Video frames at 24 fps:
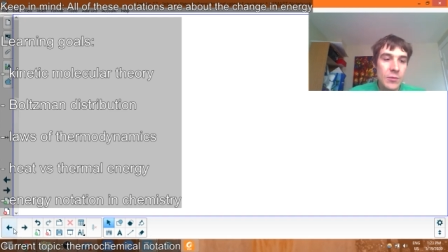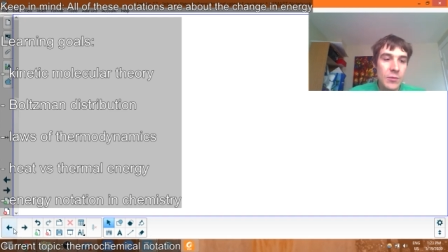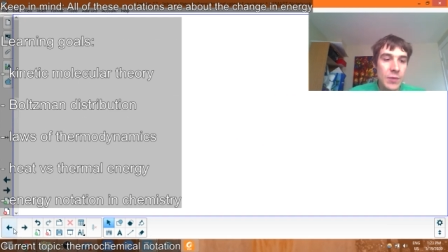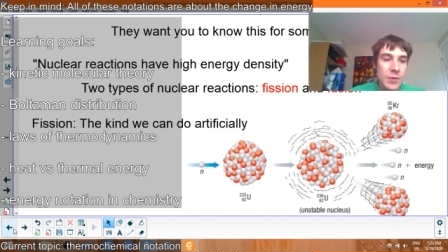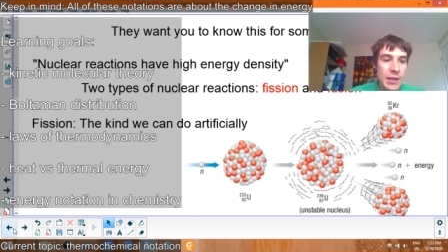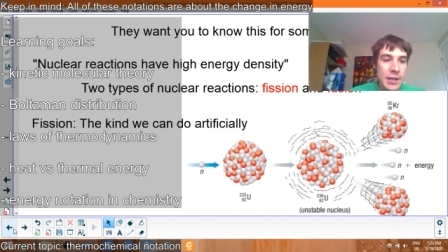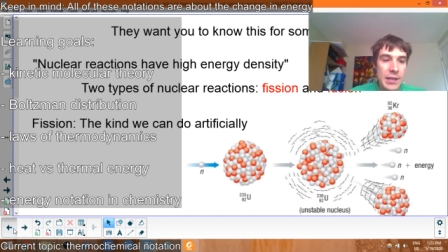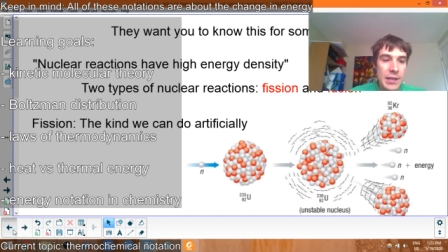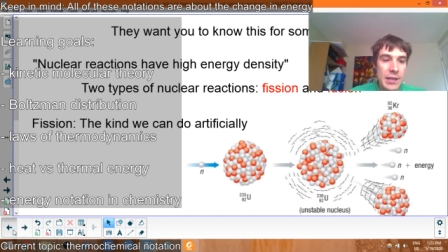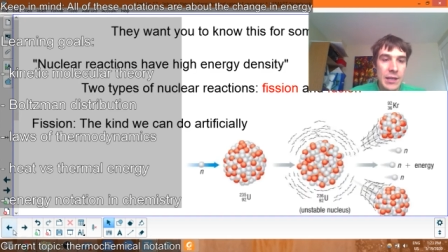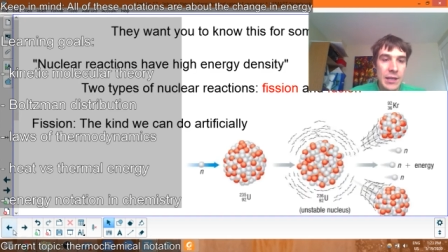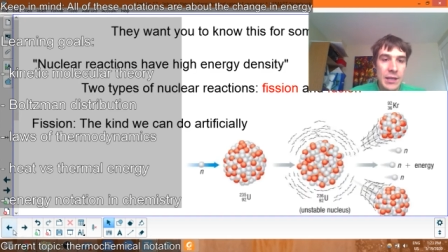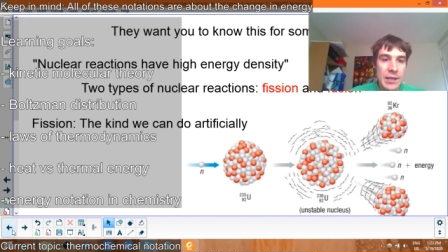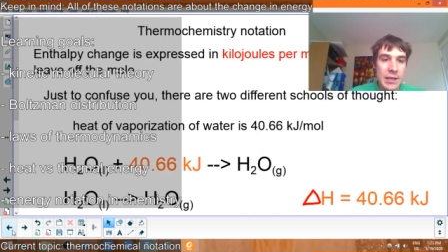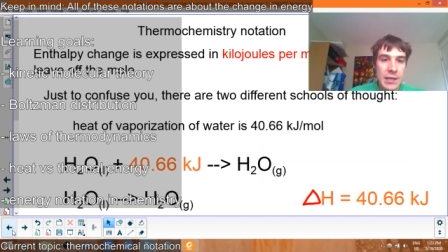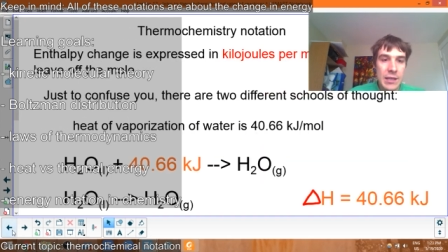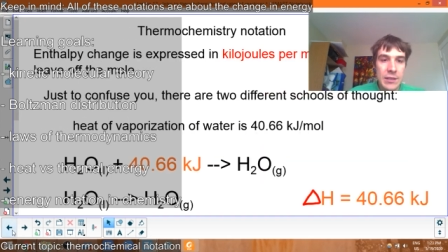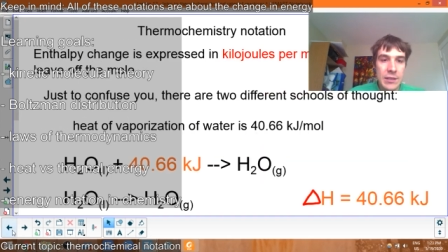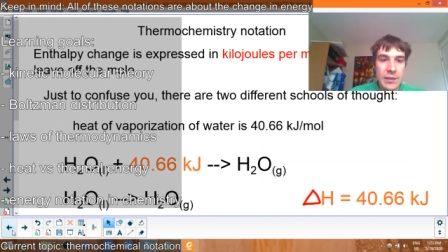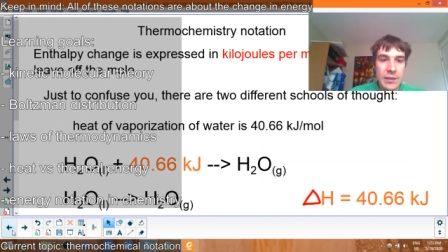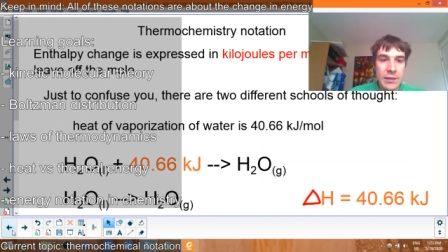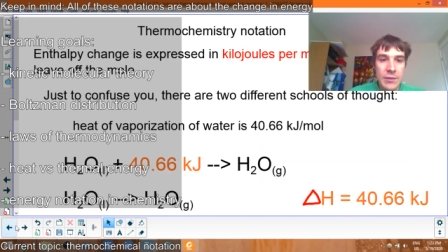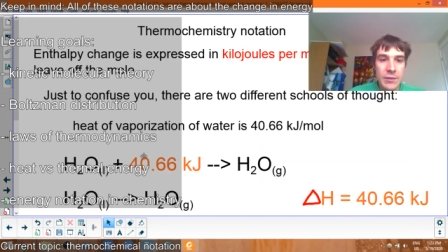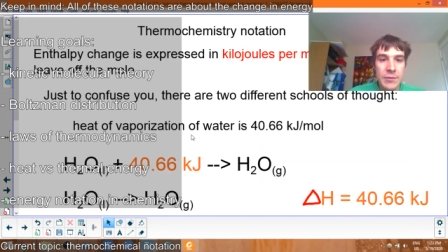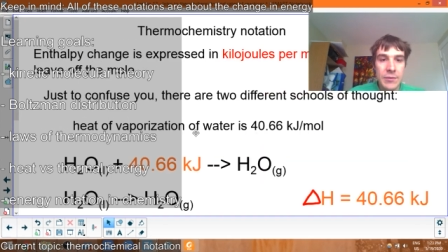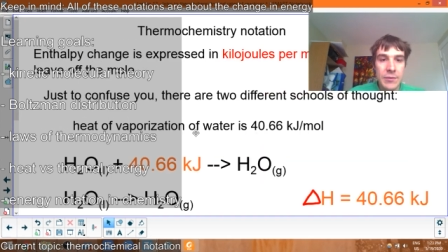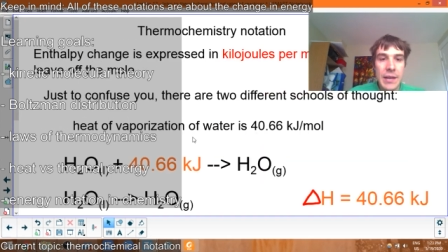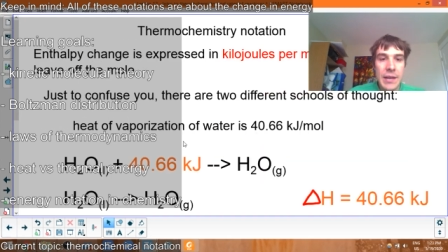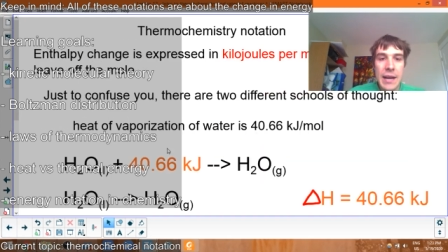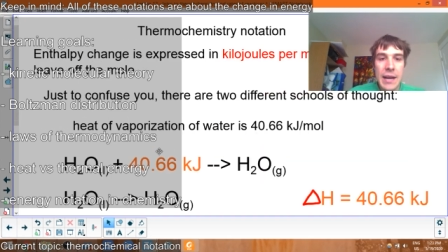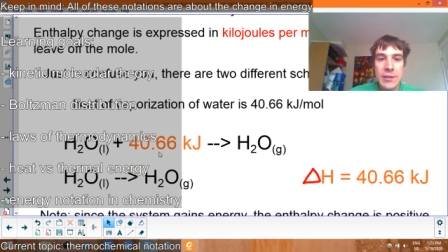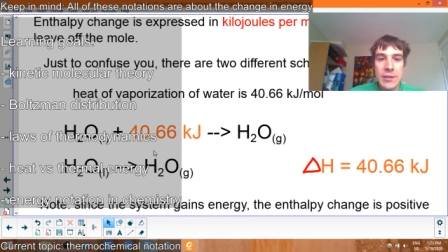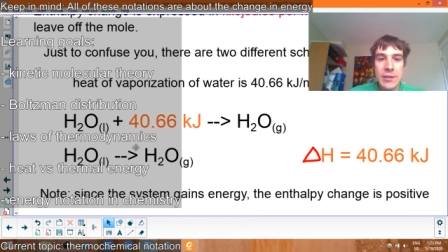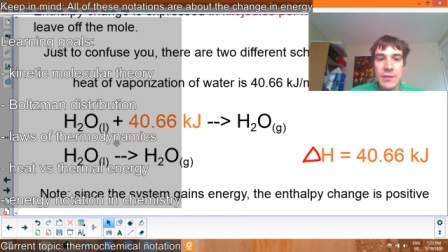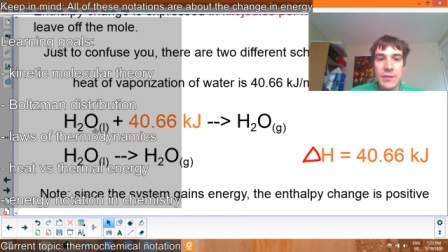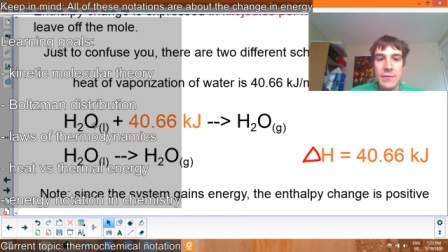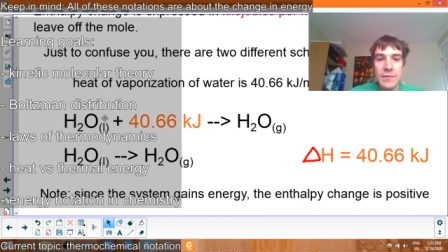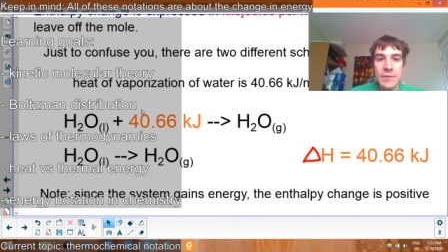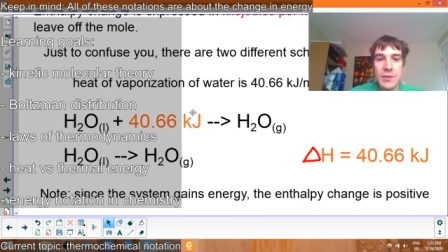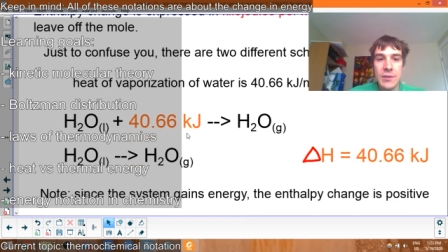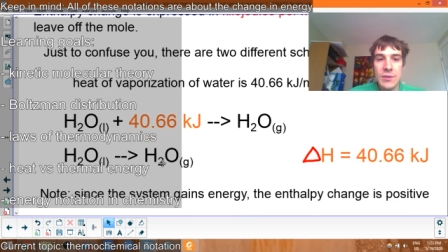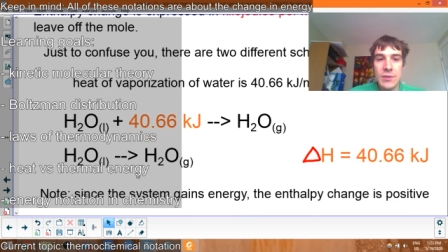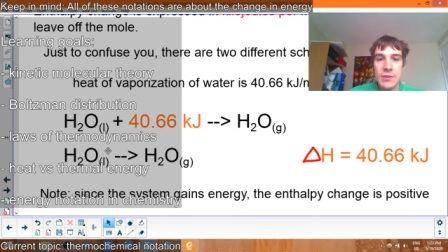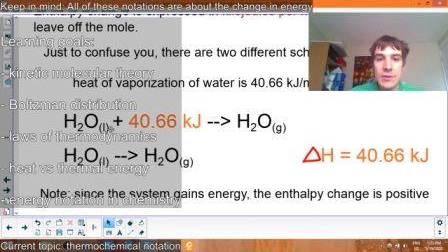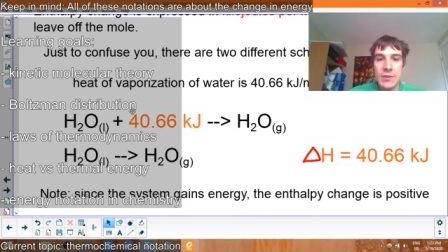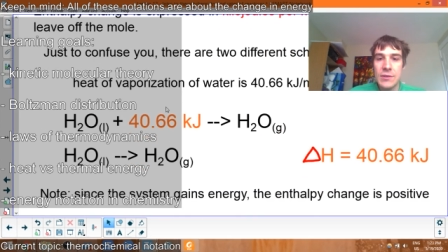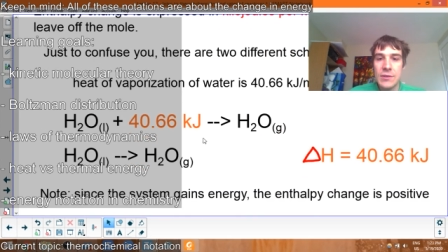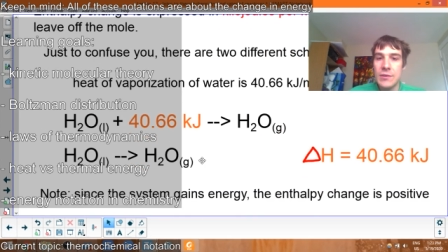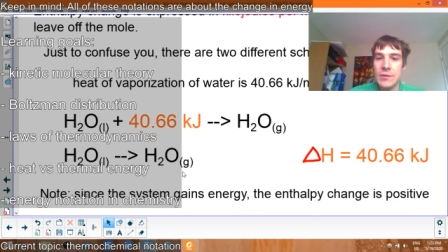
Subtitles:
writing it into the reaction version.